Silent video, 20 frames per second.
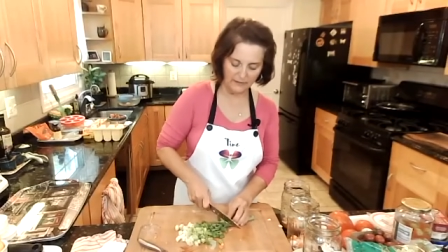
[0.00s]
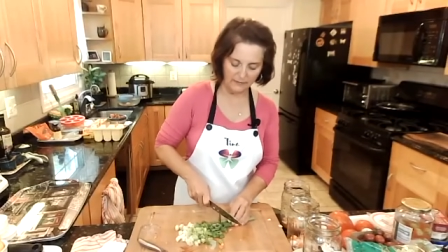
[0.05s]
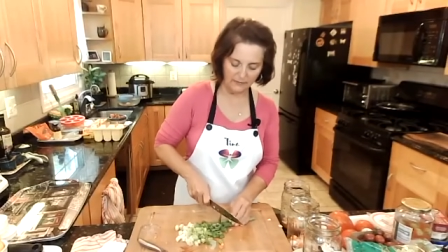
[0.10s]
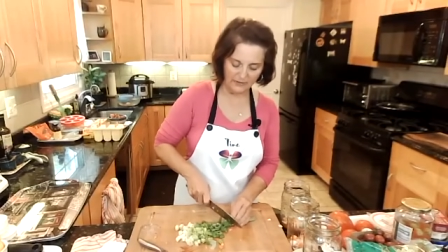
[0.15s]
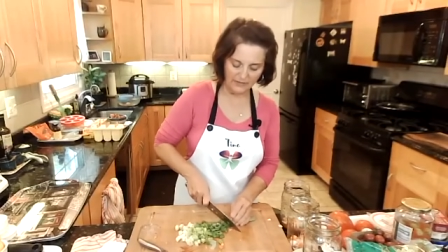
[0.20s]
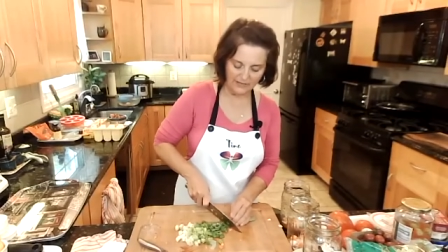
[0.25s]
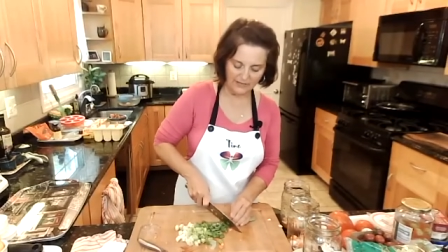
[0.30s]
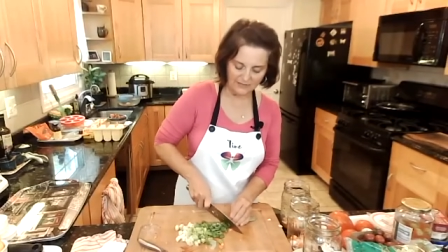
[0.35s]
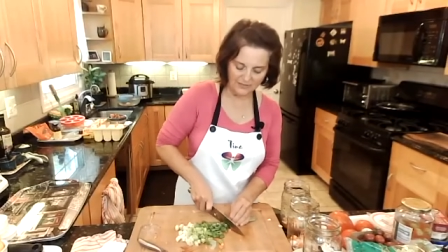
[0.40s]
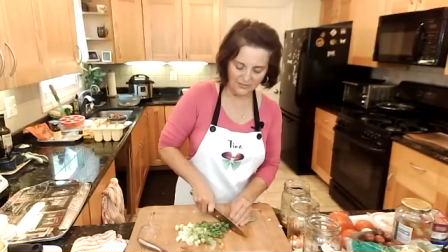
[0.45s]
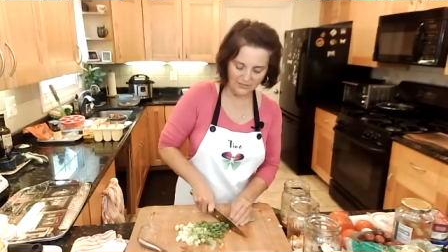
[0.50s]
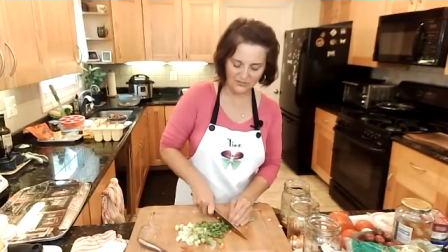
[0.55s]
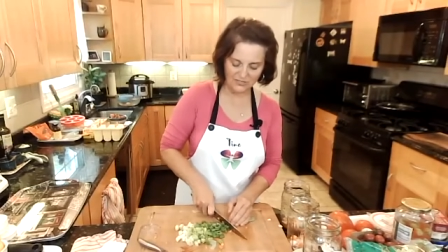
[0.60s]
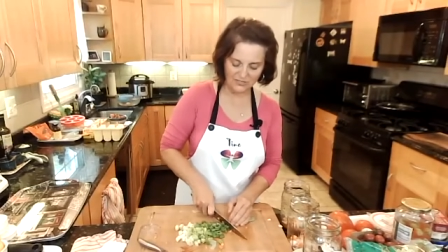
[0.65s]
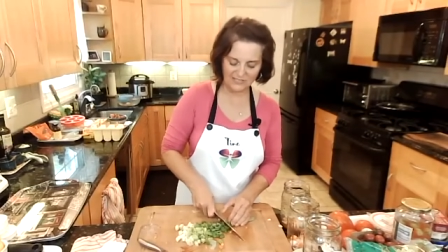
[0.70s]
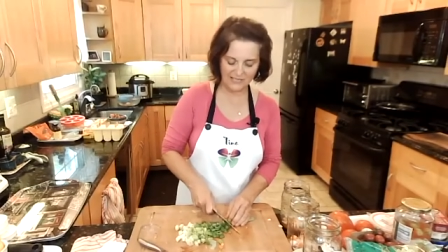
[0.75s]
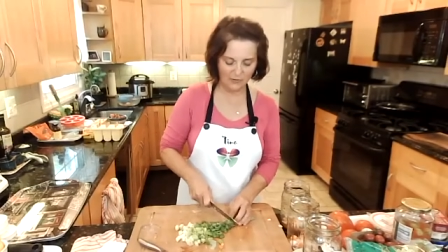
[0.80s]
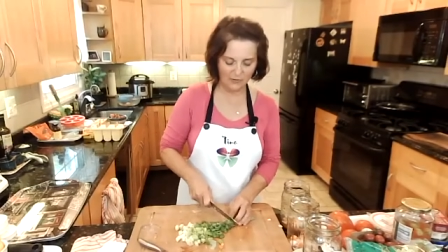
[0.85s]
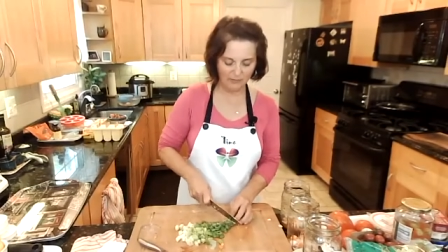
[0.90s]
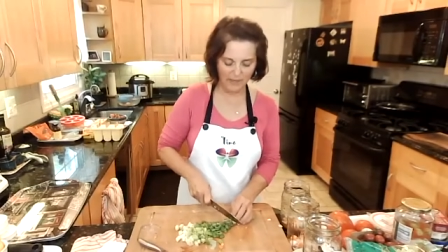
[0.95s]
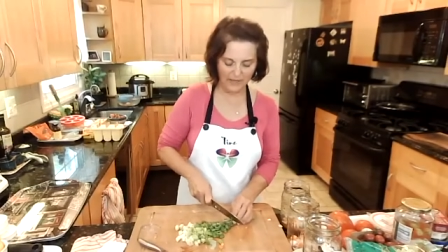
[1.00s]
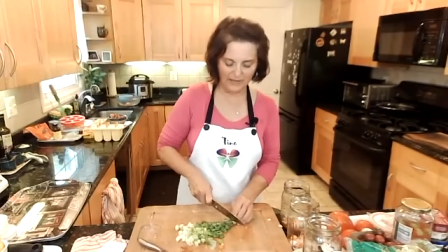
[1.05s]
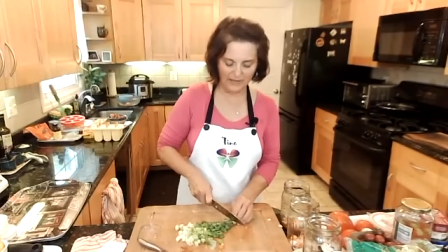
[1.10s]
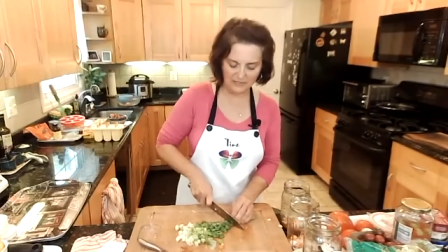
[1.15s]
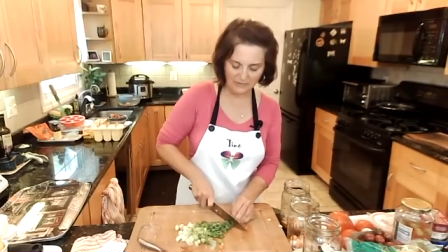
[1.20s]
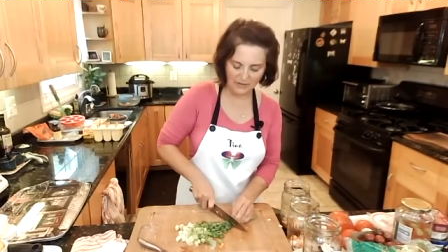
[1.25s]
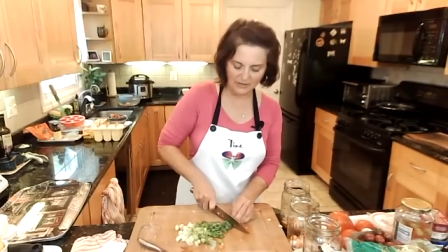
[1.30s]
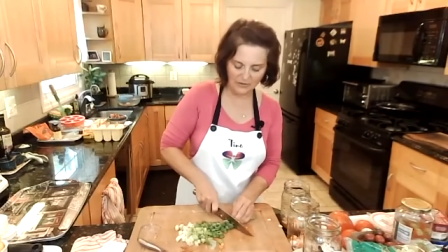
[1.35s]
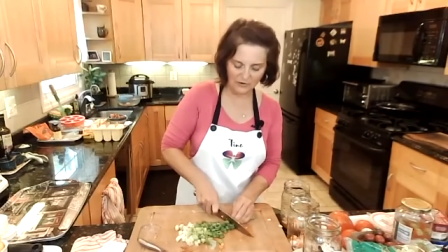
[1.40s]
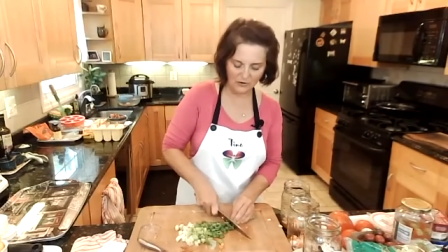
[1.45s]
because you just give it back
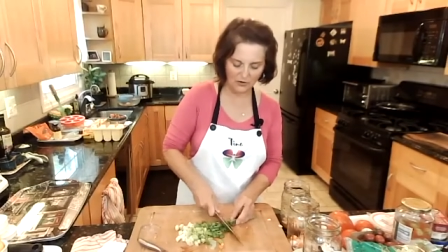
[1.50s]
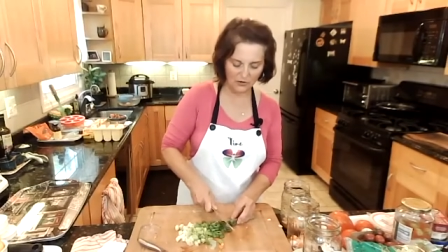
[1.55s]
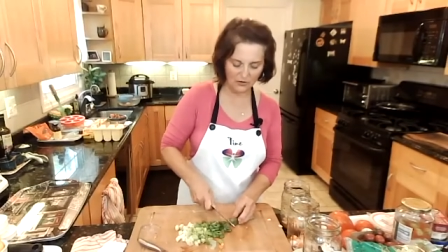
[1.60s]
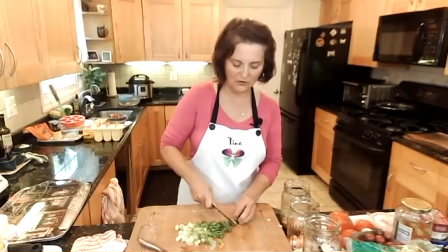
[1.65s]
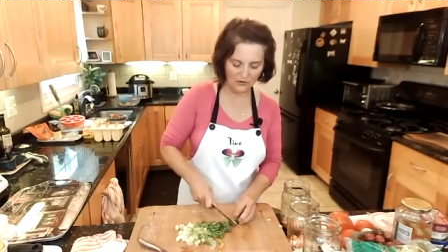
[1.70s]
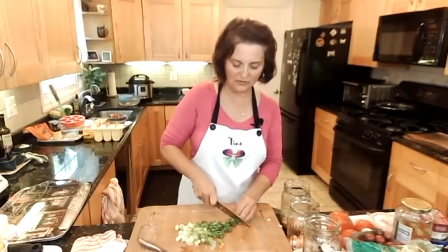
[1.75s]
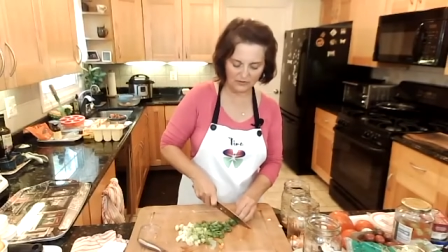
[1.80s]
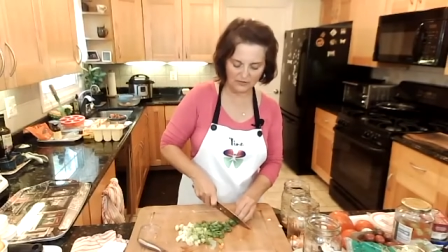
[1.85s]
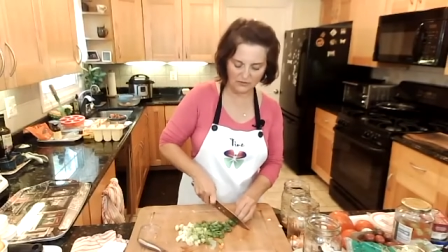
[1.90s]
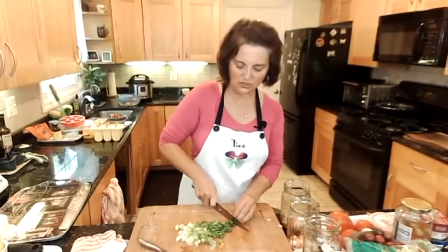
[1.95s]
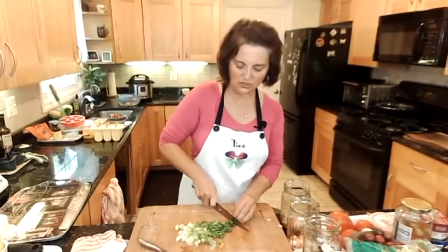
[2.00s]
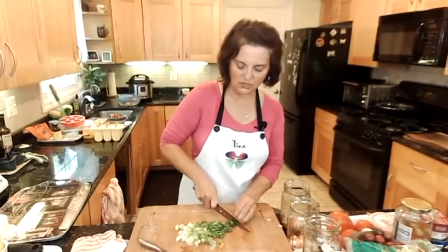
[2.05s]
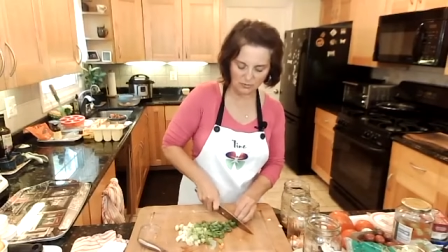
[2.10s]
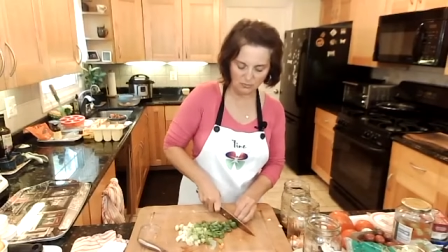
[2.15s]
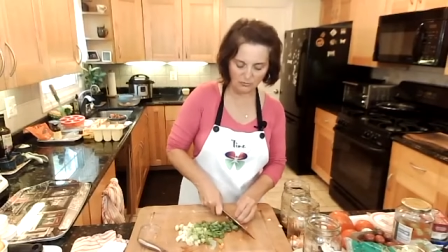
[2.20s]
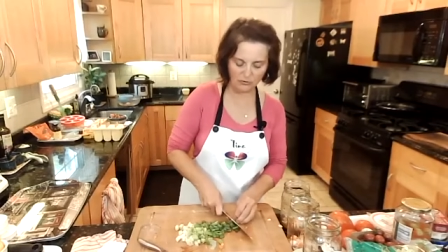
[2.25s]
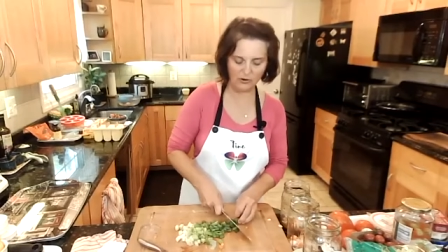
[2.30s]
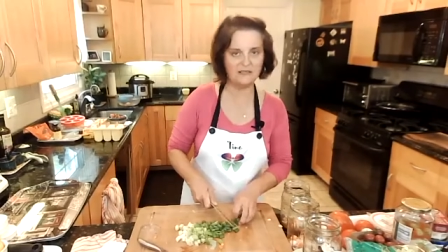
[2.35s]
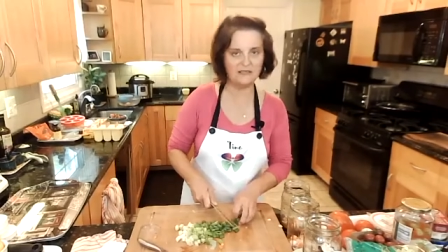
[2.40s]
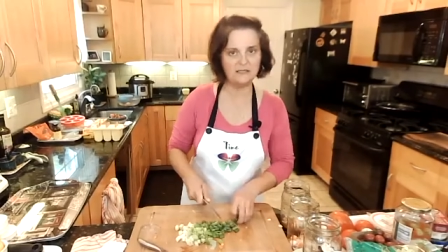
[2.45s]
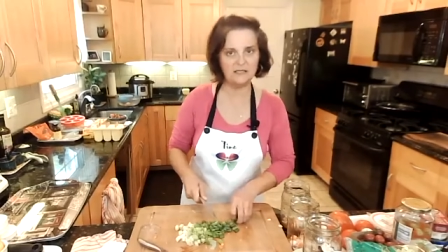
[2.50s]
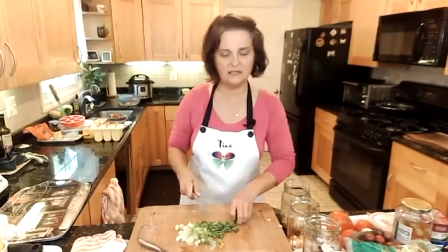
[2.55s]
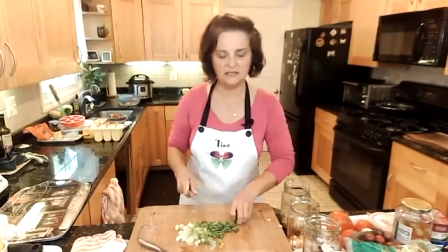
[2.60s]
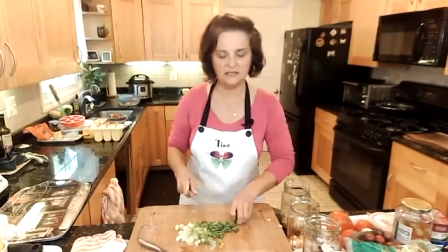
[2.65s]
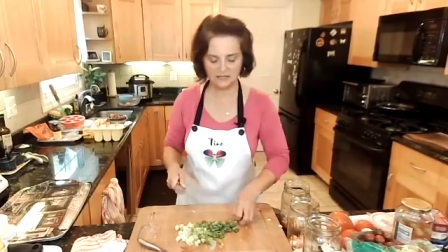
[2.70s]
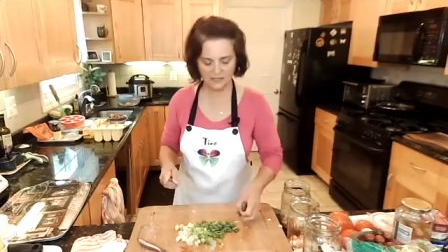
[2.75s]
to Mother Earth and she'll process